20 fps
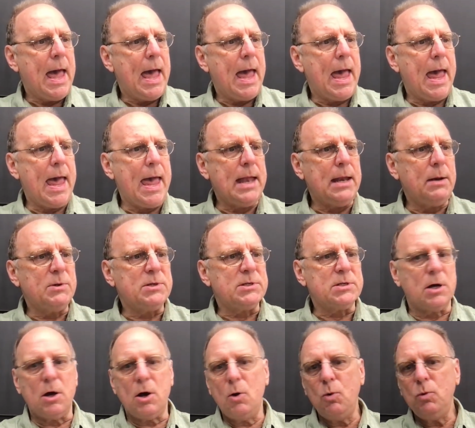And it was
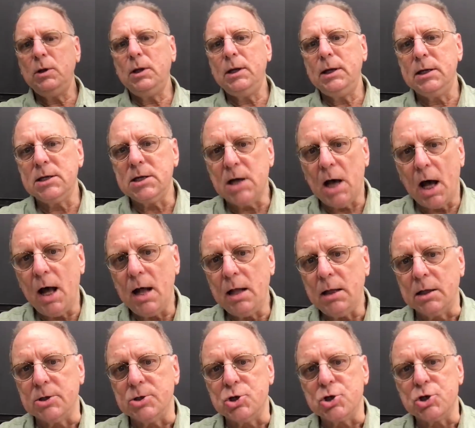only in
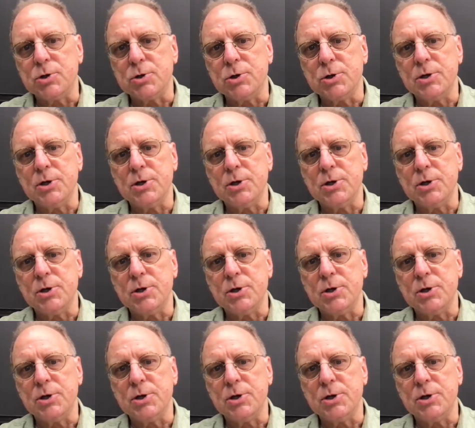college